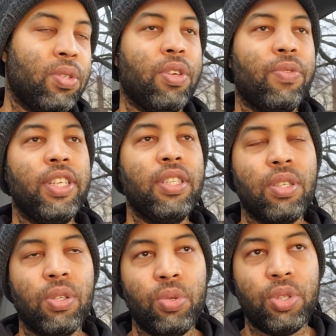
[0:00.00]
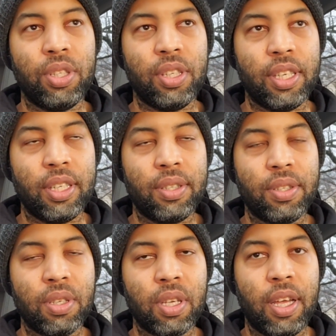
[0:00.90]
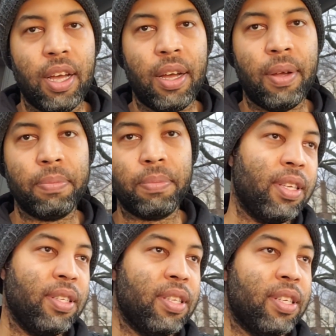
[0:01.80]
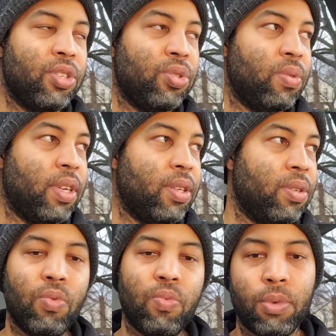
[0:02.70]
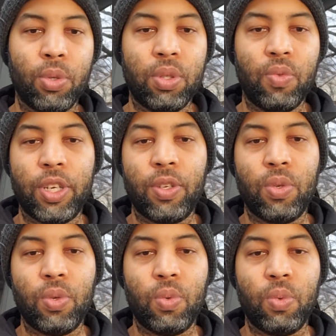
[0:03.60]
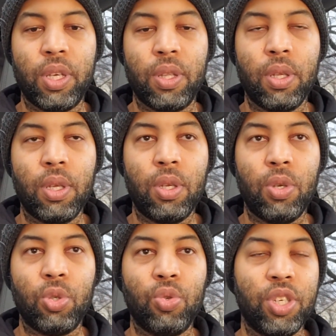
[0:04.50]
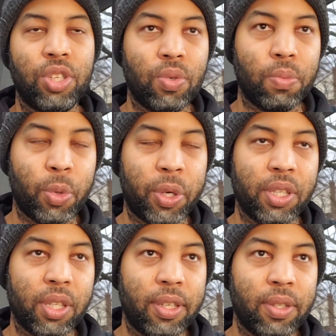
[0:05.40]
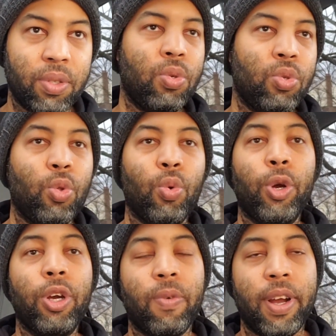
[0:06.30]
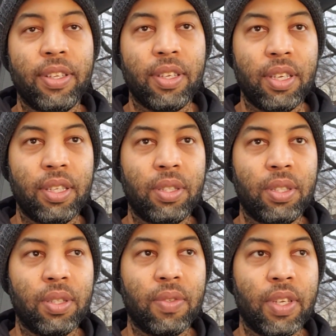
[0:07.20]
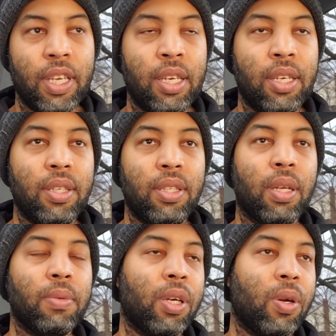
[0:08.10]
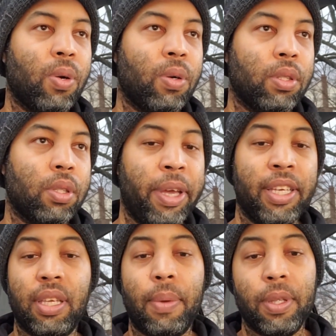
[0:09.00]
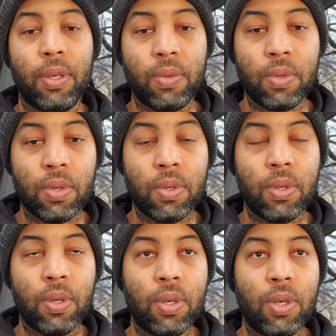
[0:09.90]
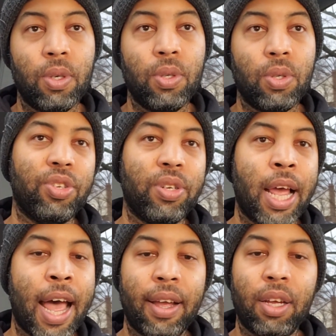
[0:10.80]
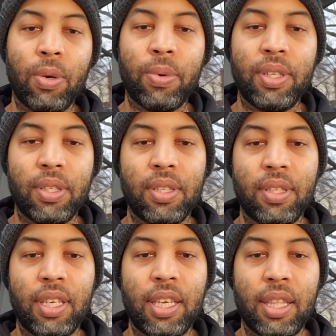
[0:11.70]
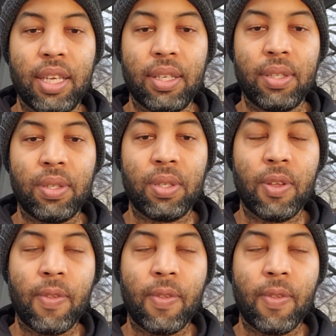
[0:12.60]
there is a solution to this. This is an issue that you mostly run into with your traditional mortgage lenders. So the workaround of this is something called bank statement loans. So you're not going to see this